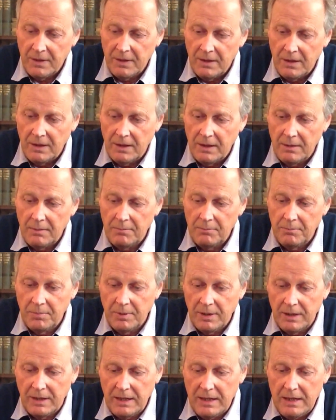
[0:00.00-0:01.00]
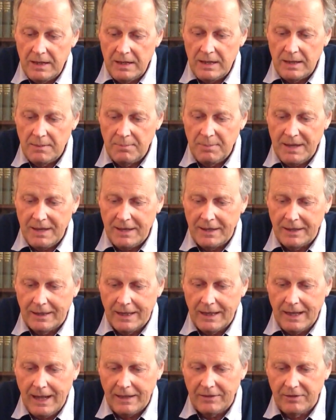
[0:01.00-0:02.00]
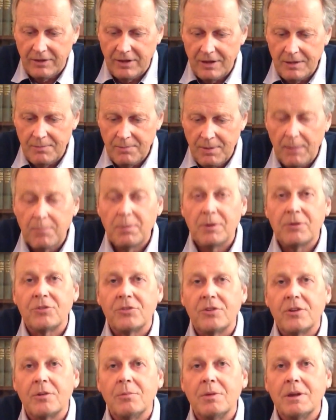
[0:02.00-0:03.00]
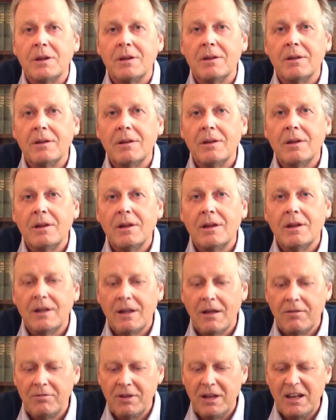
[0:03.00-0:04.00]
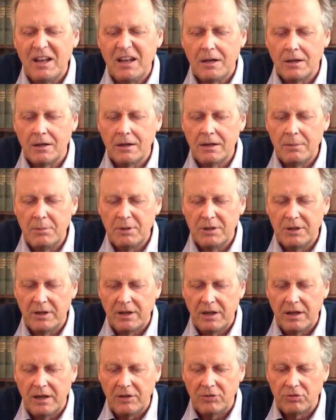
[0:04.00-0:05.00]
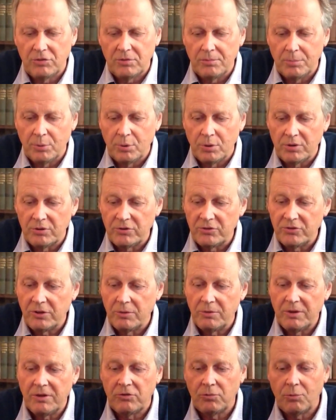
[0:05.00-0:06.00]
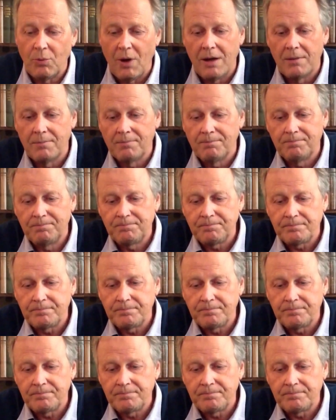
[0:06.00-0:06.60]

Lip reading: But he, being a collector, he published them in lovely little limited edition books. So this one